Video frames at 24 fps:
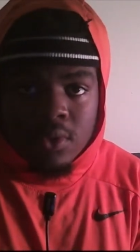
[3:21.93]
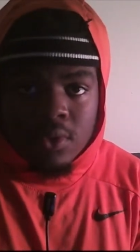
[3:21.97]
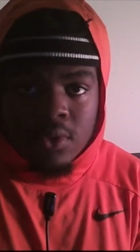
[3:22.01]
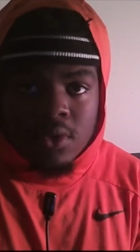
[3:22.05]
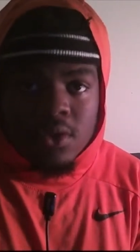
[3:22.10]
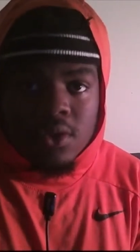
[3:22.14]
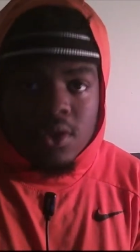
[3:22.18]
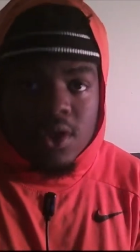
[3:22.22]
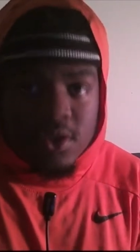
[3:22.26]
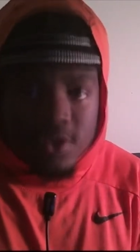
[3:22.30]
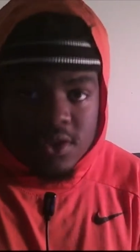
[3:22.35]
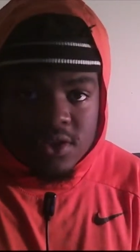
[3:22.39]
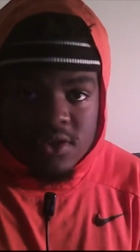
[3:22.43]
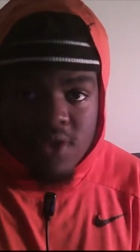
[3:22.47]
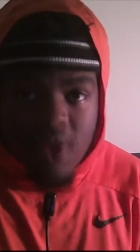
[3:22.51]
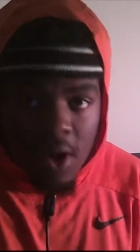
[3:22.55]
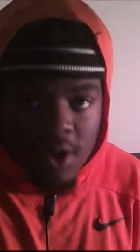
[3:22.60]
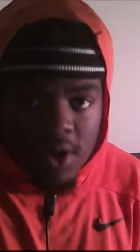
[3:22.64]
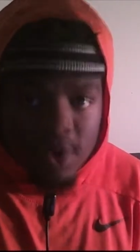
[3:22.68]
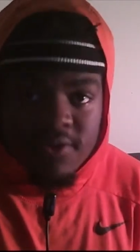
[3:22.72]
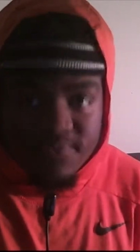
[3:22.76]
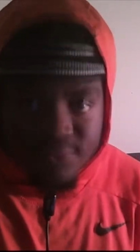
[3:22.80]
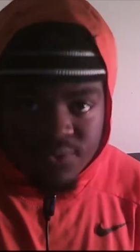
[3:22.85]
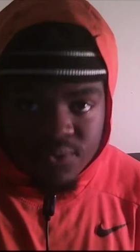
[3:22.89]
It's
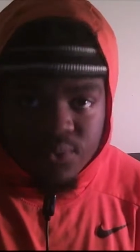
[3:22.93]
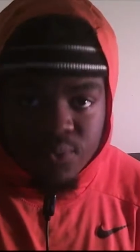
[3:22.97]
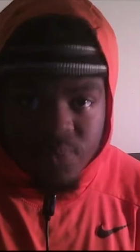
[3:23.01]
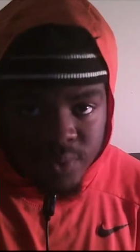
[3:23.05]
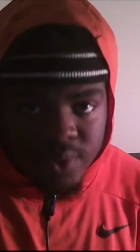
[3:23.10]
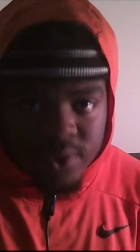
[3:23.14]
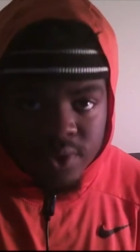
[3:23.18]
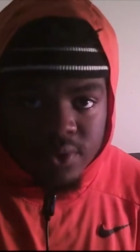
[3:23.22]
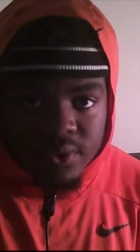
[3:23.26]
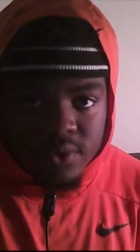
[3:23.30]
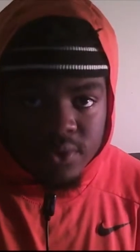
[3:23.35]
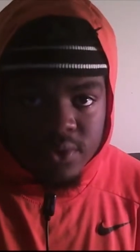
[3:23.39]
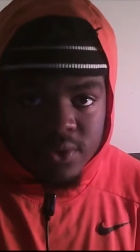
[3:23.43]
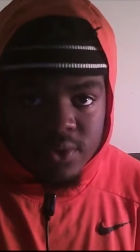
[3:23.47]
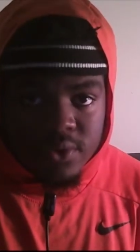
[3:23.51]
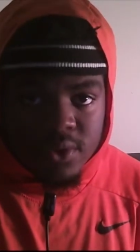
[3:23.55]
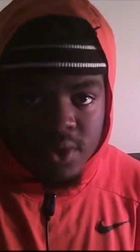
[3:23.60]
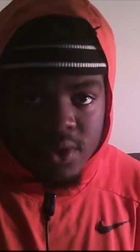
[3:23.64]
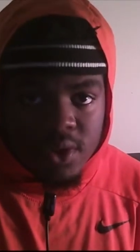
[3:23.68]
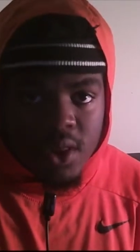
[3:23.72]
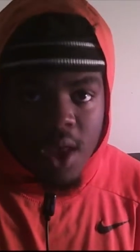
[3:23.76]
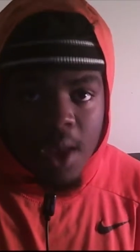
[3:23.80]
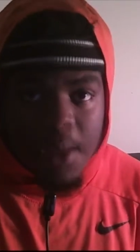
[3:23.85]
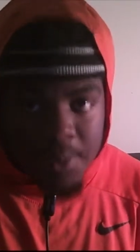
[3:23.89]
starting for real.
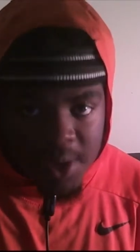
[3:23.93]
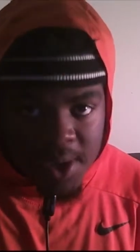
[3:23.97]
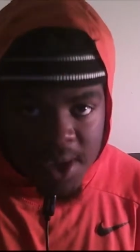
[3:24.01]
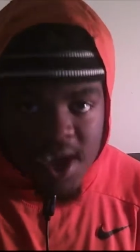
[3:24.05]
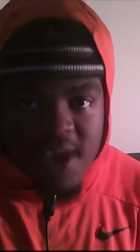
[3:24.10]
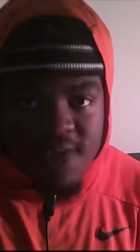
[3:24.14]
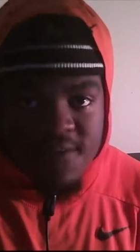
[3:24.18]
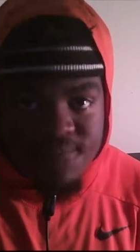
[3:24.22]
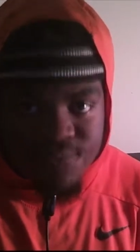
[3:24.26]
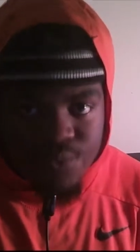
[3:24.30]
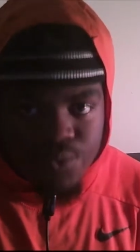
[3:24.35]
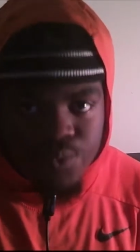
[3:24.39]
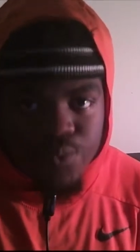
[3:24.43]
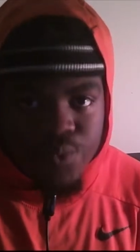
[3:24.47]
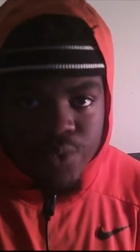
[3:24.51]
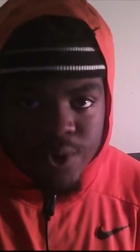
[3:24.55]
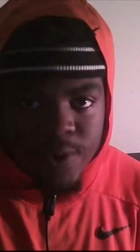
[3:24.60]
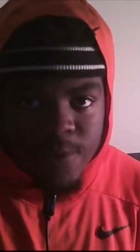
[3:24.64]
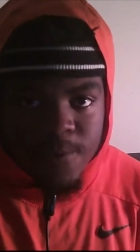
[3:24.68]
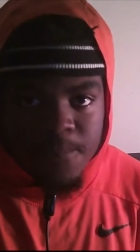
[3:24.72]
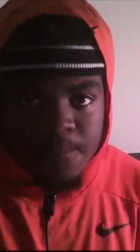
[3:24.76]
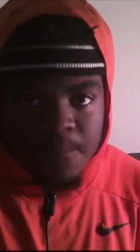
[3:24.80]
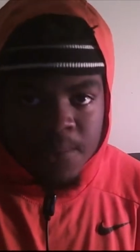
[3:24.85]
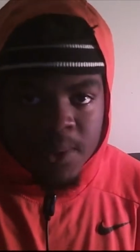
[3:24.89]
I'm getting for real.
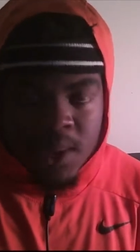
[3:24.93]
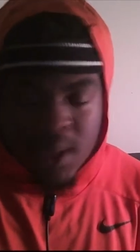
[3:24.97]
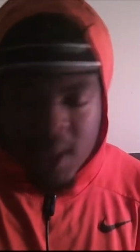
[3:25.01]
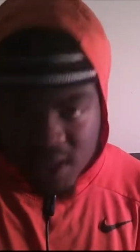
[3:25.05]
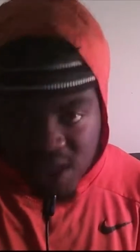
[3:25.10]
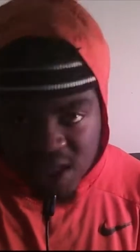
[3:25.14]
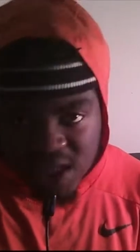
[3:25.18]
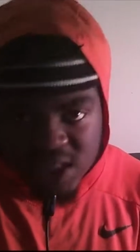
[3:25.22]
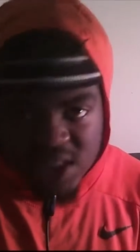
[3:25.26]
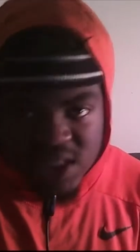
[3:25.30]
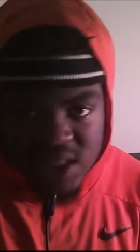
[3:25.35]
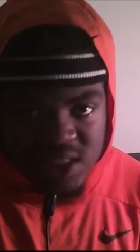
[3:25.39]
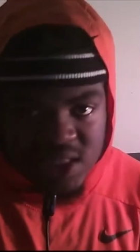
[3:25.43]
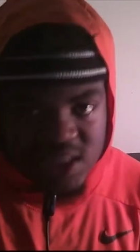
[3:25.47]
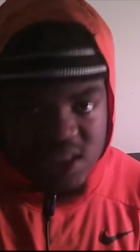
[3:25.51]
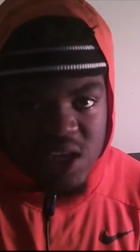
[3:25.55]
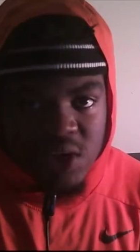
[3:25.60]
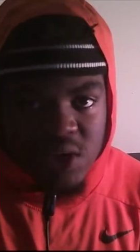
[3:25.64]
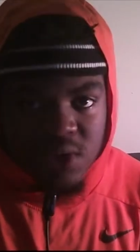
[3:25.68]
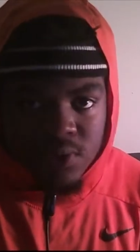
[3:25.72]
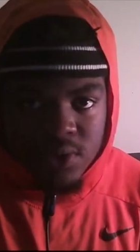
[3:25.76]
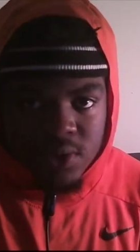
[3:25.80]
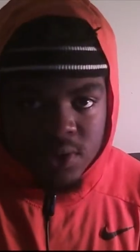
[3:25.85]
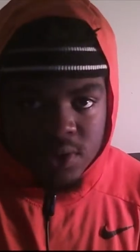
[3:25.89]
This is
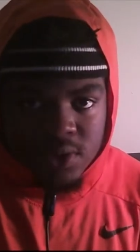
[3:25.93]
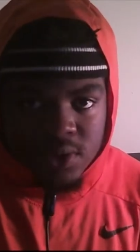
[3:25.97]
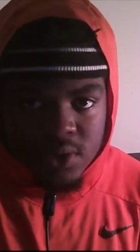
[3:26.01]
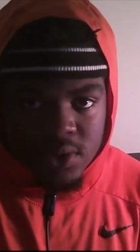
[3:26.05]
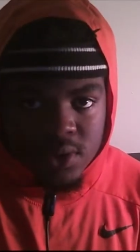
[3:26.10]
serious.